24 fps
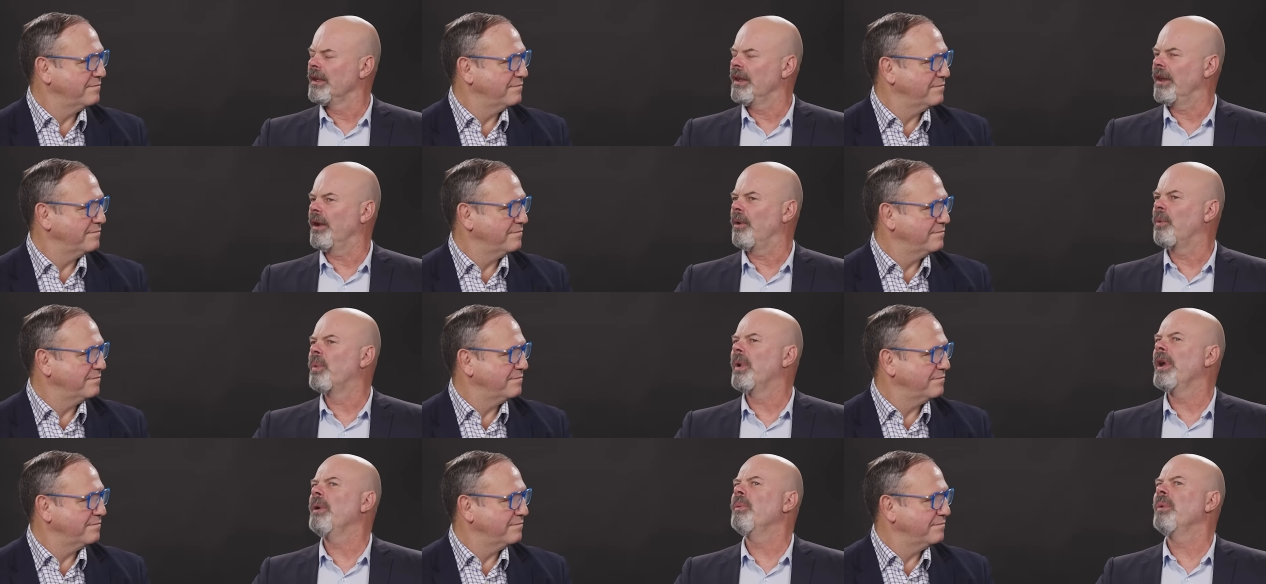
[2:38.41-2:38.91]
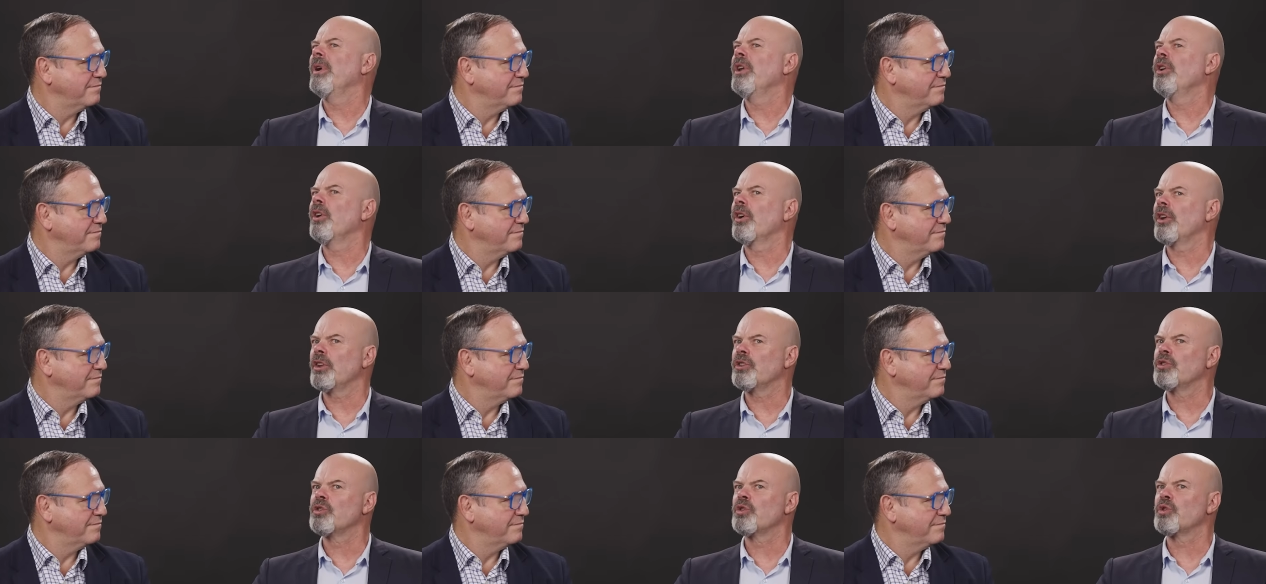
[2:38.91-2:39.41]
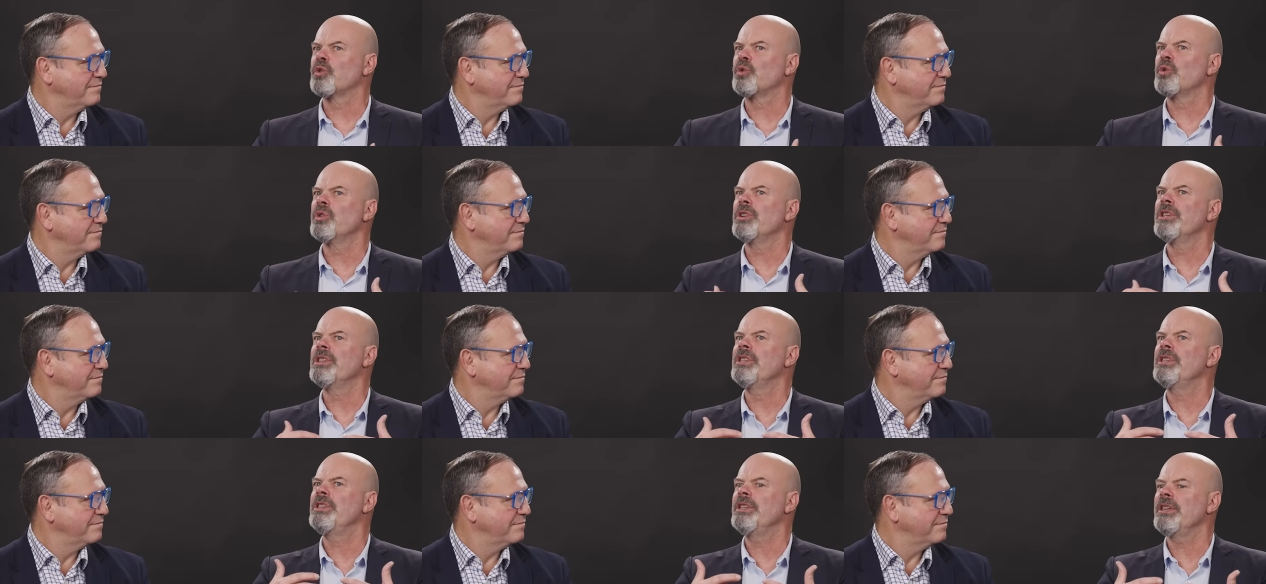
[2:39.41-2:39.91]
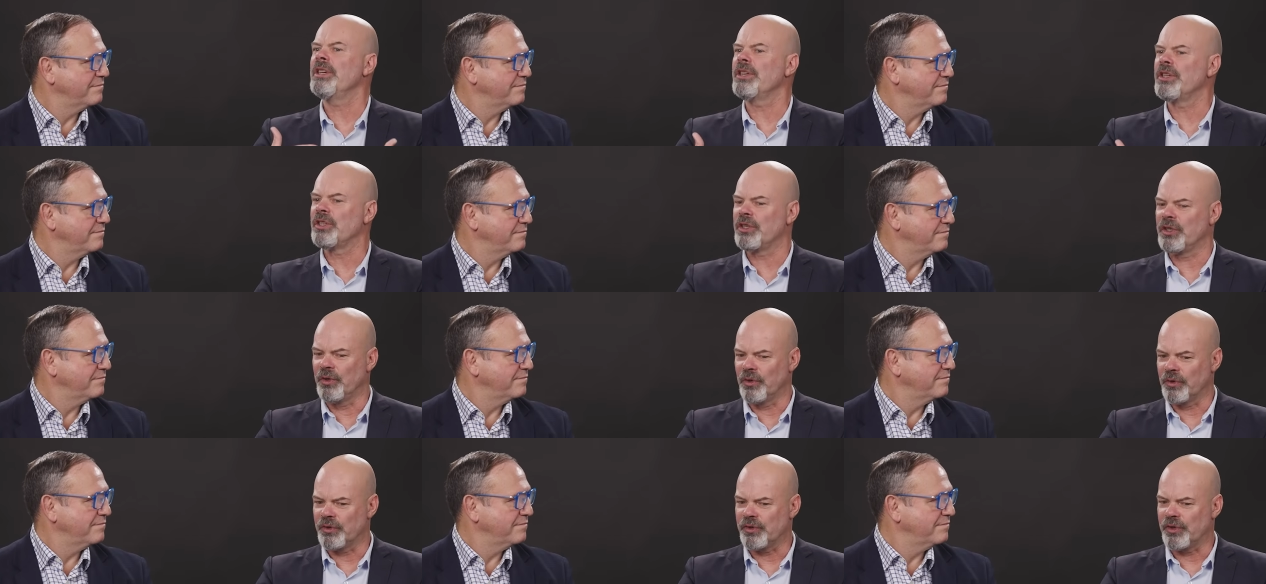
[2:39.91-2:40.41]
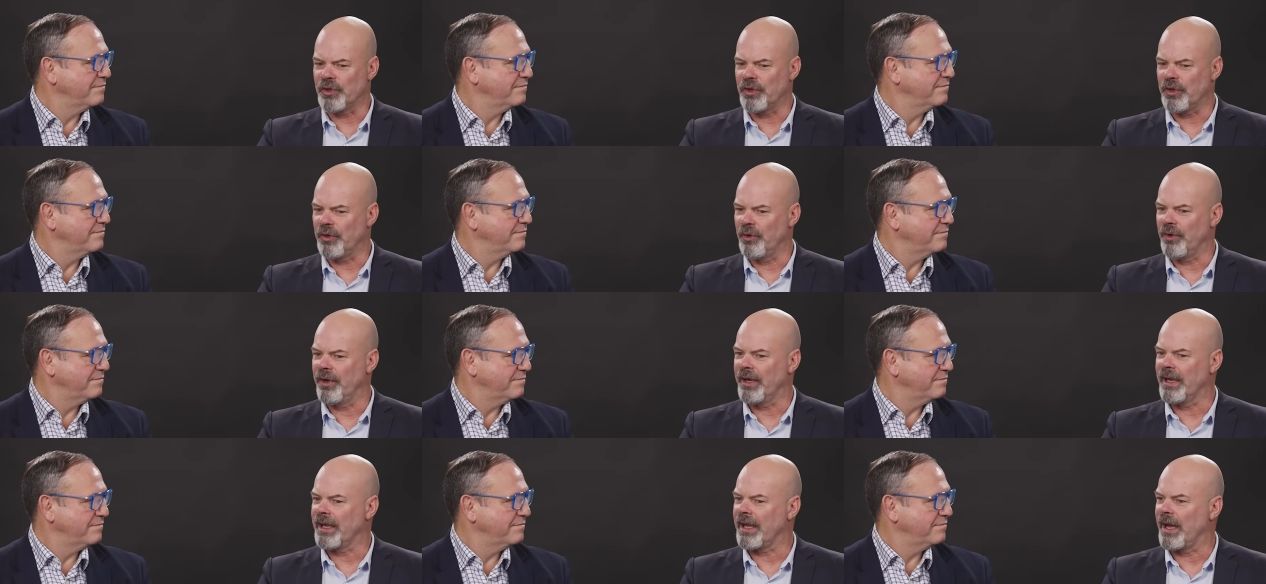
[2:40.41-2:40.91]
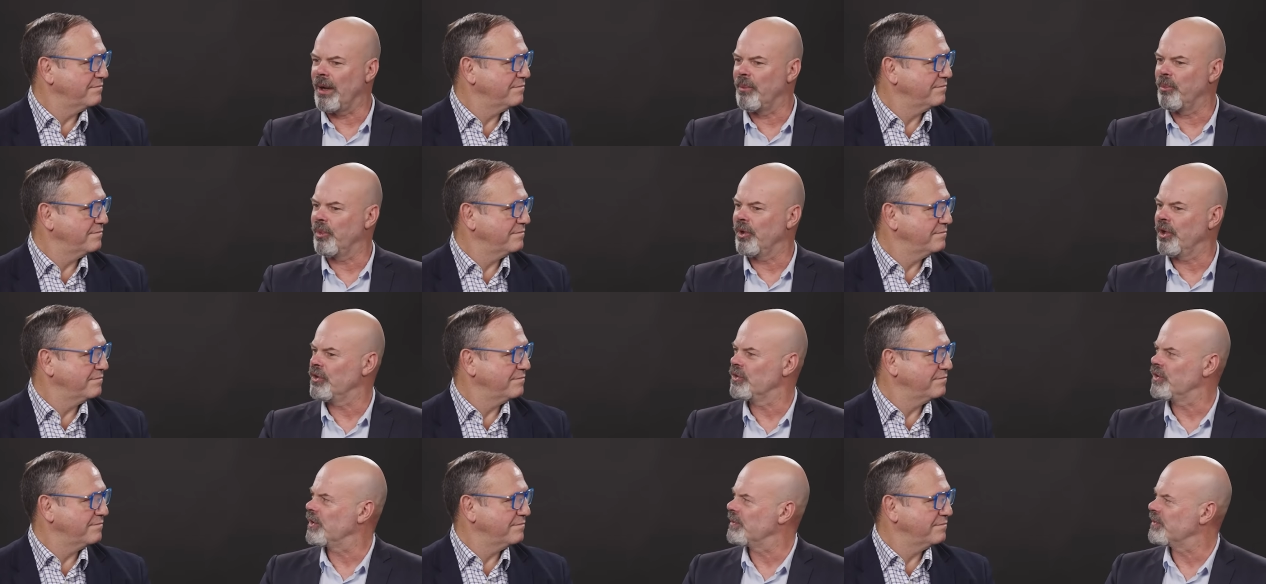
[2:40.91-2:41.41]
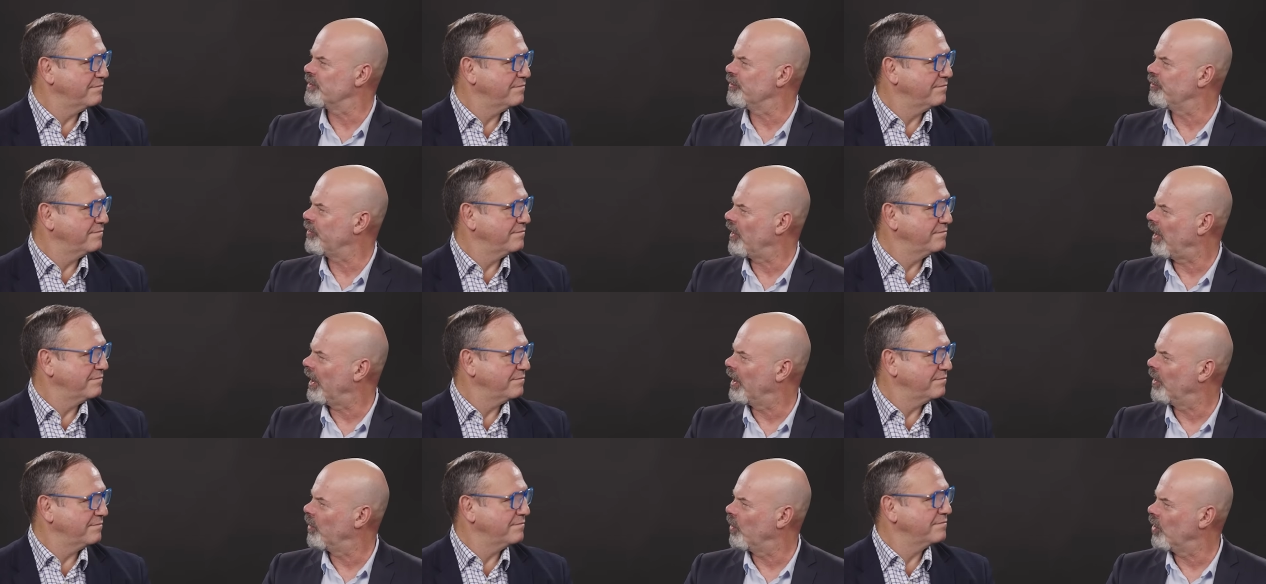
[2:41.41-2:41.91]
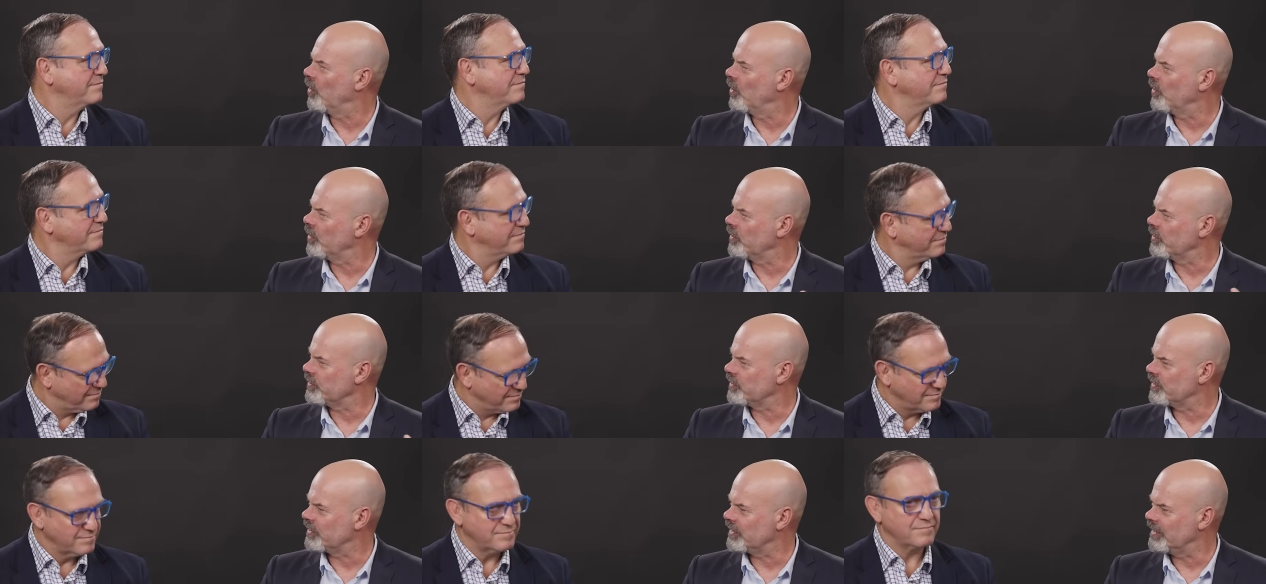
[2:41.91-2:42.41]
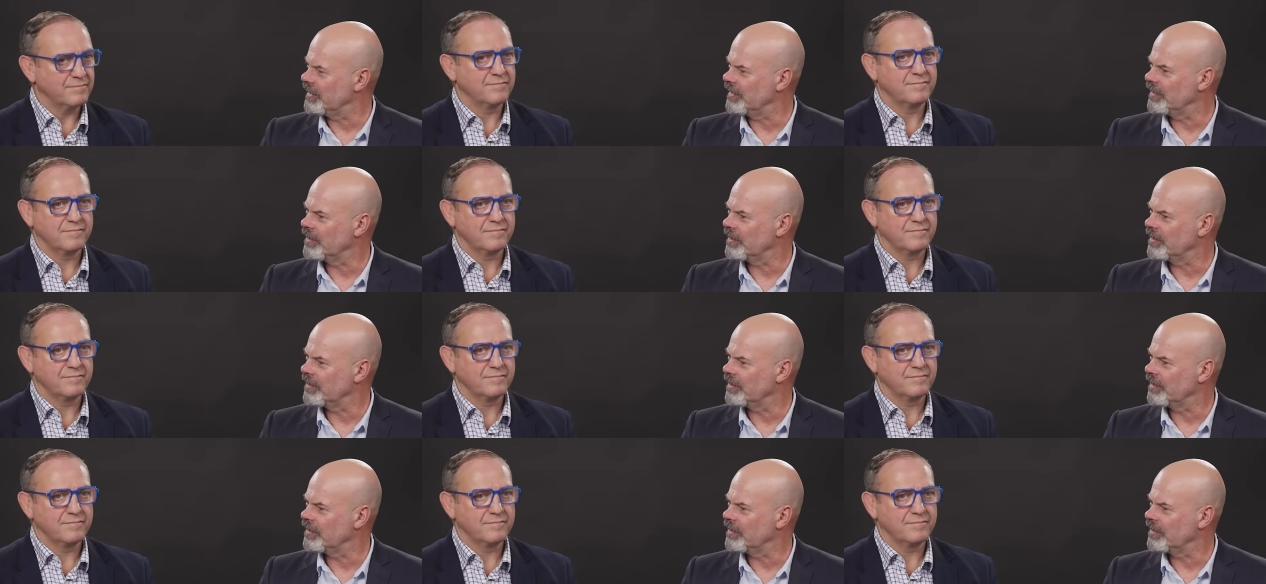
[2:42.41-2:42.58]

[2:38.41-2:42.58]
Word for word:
Speaker 1: you know, we're, we're not a traditional security company in terms of firewalls,